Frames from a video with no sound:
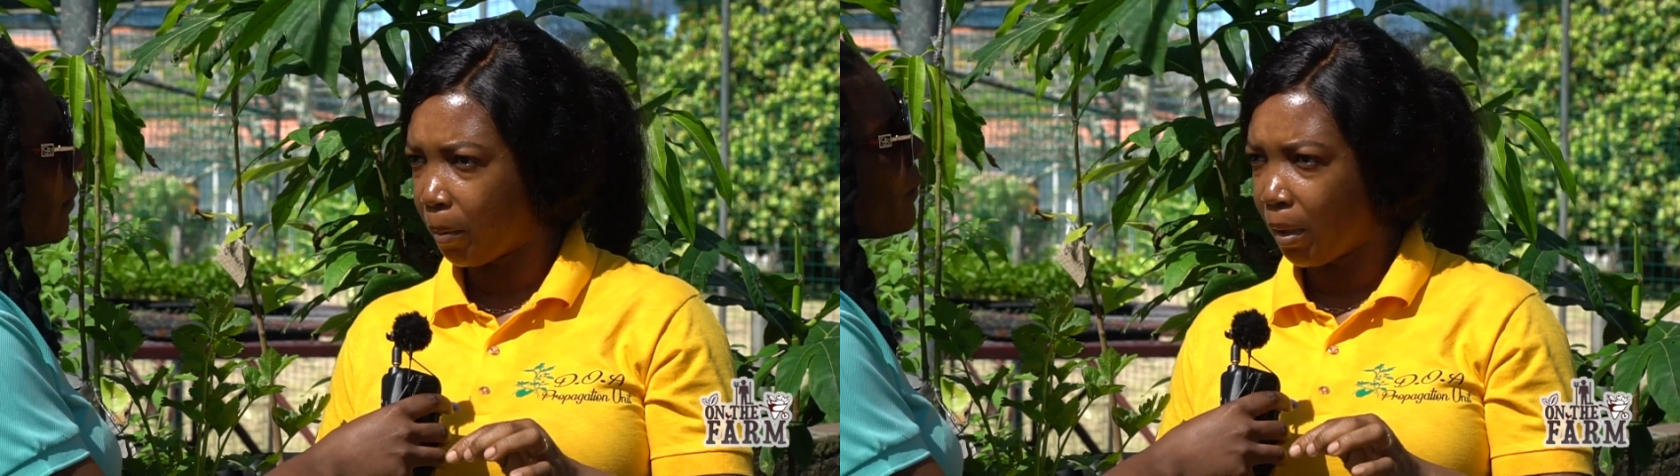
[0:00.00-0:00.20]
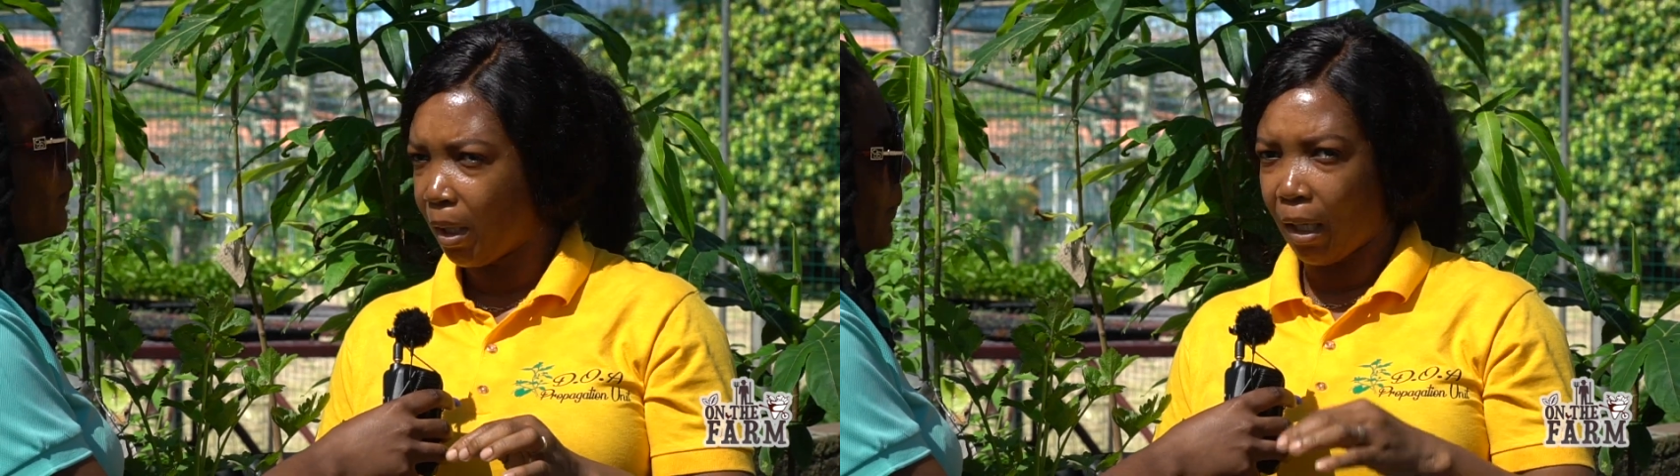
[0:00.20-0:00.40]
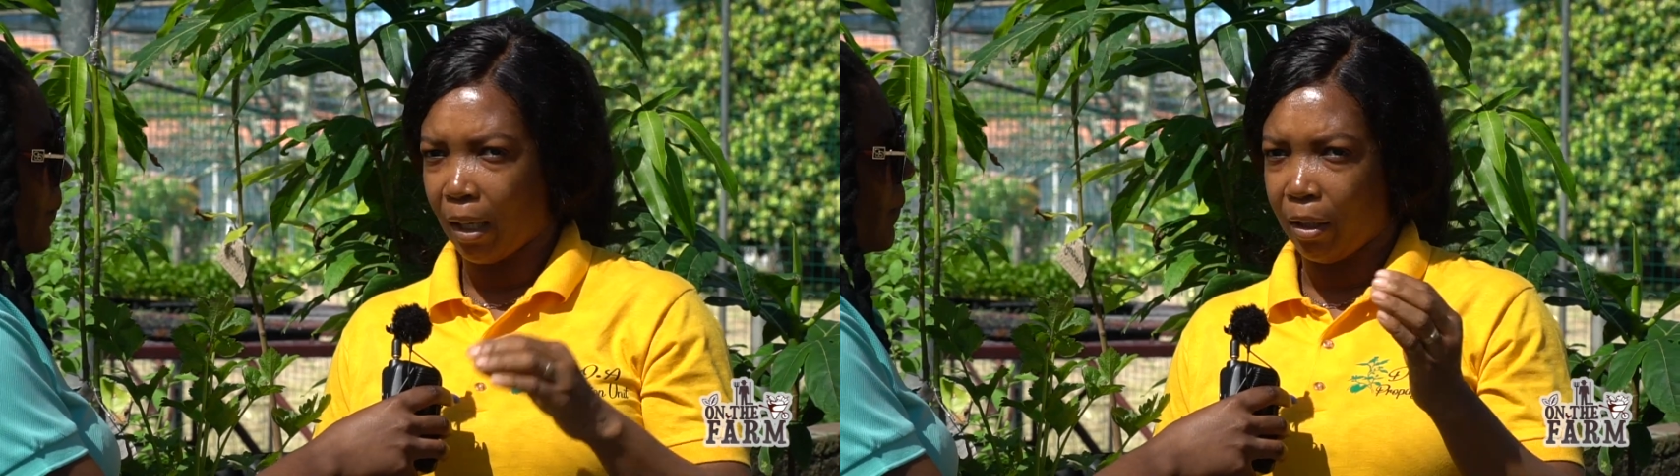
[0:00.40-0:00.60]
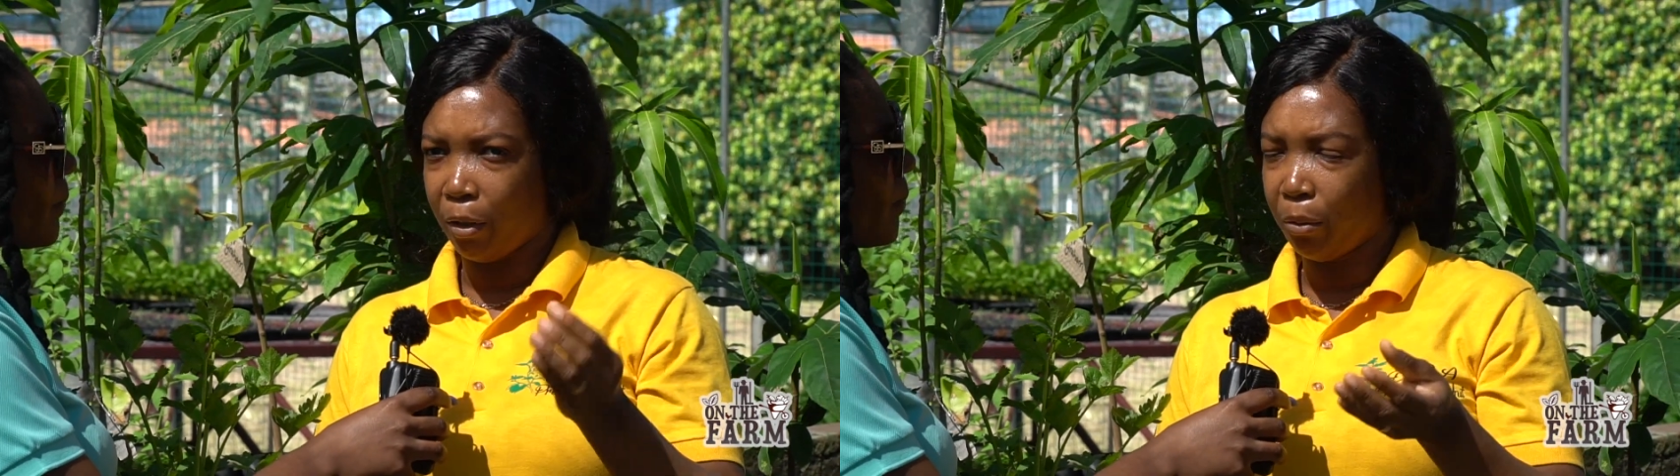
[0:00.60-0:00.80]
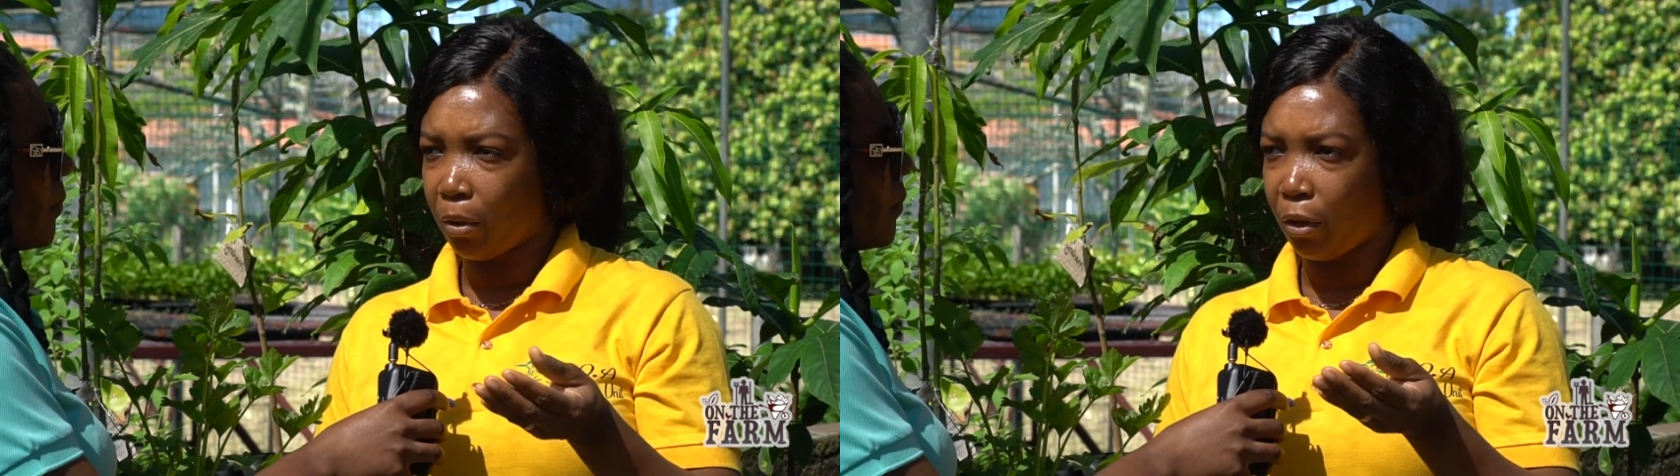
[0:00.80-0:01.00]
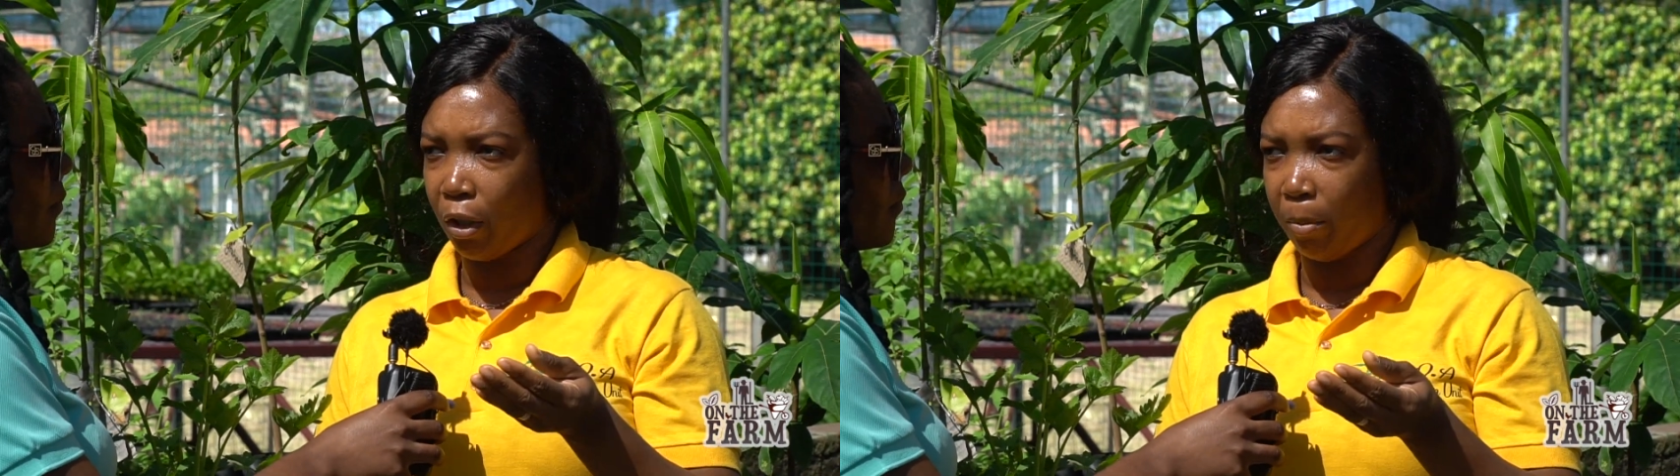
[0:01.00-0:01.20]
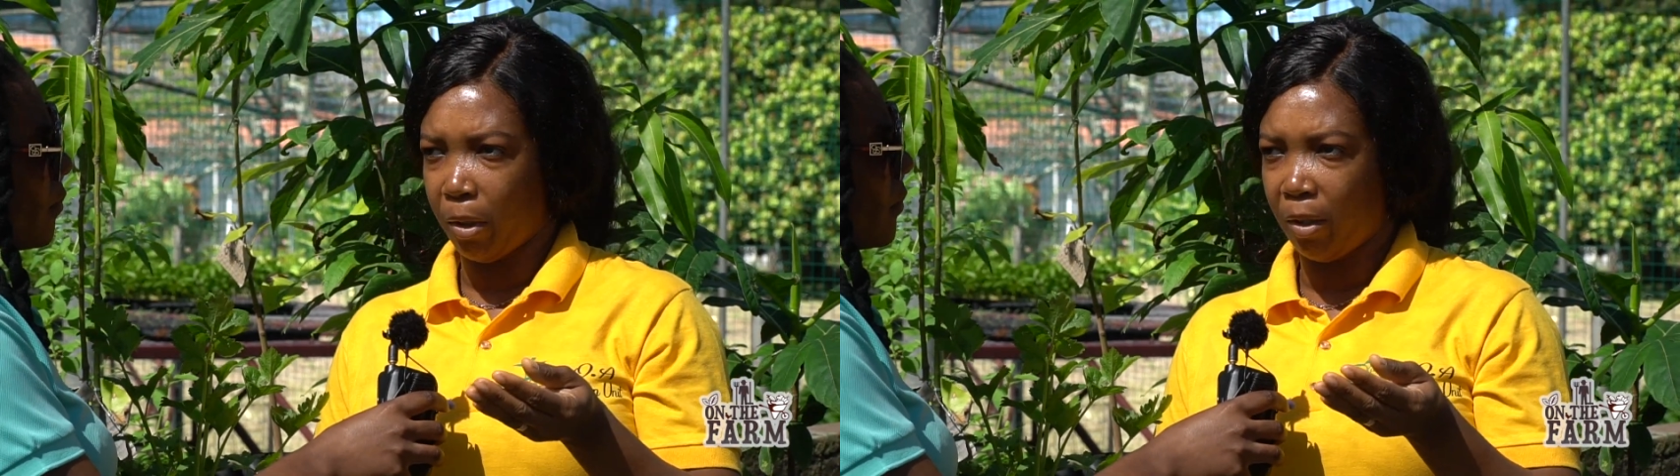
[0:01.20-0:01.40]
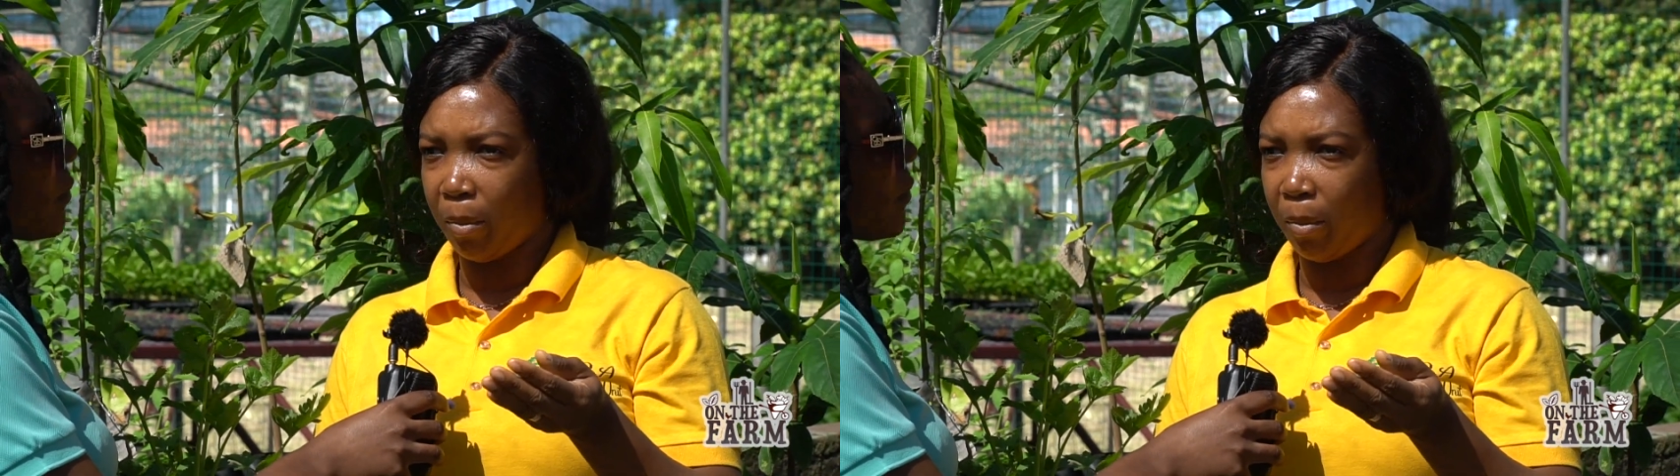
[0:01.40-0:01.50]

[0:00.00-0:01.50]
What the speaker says: and then they do not germinate,